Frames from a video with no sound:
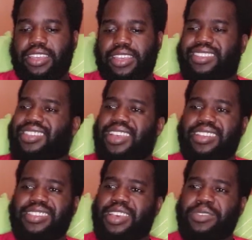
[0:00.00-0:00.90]
It
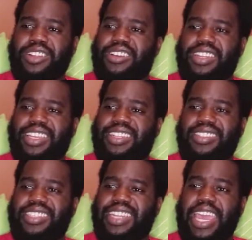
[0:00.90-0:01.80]
sucks that we're not going to get to
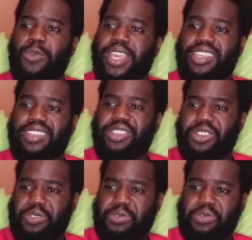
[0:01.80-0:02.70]
see Nightwing, you
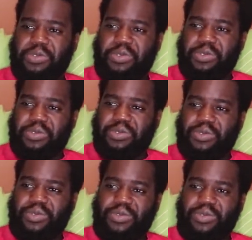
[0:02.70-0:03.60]
know? Don't think about it,